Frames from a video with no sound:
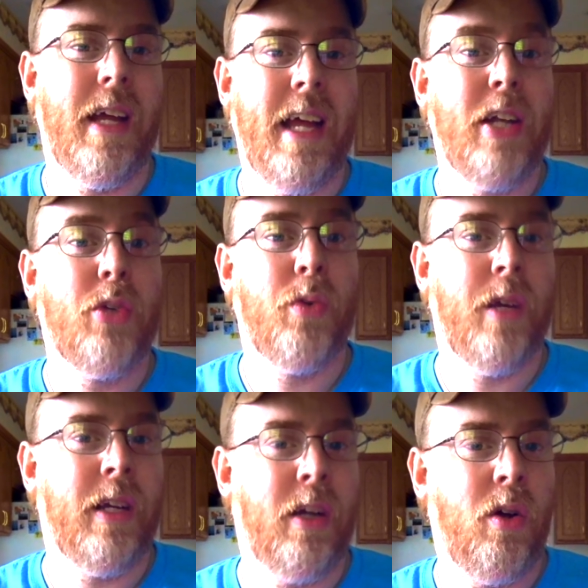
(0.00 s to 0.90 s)

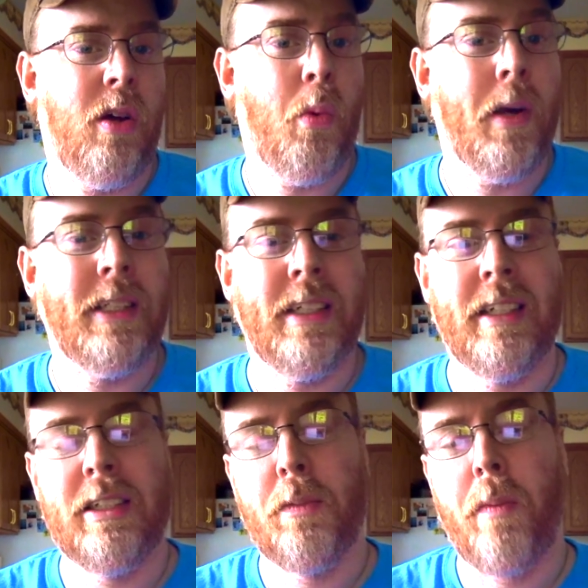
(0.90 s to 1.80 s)
entering a
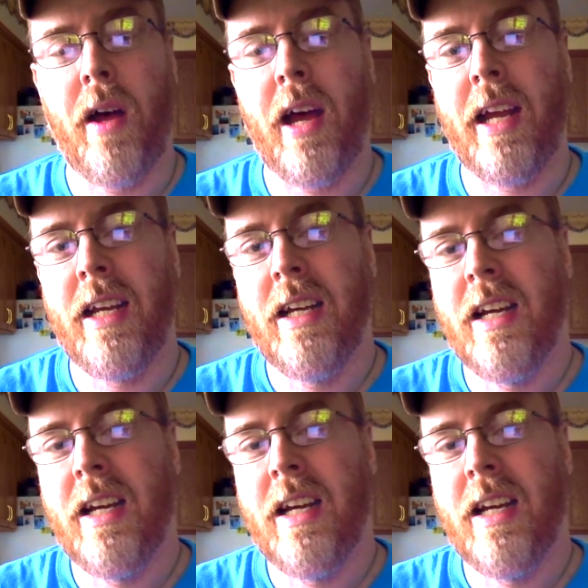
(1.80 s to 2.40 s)
residence by